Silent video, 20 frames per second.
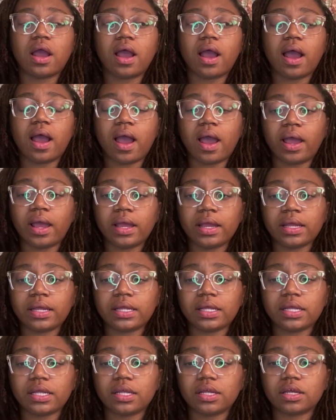
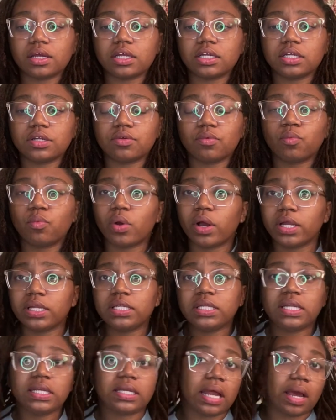I,
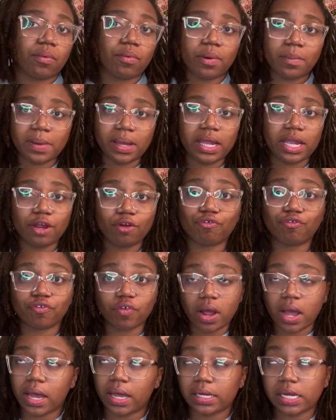1, did not want my hair
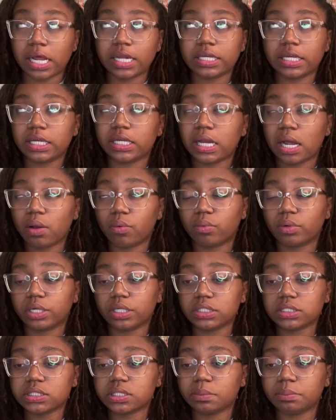fried. I did not want
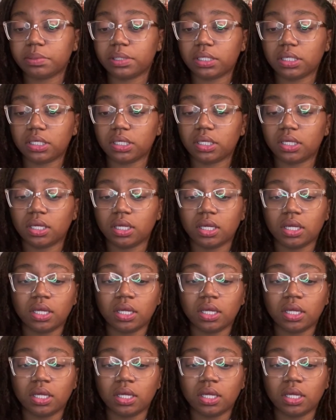it to be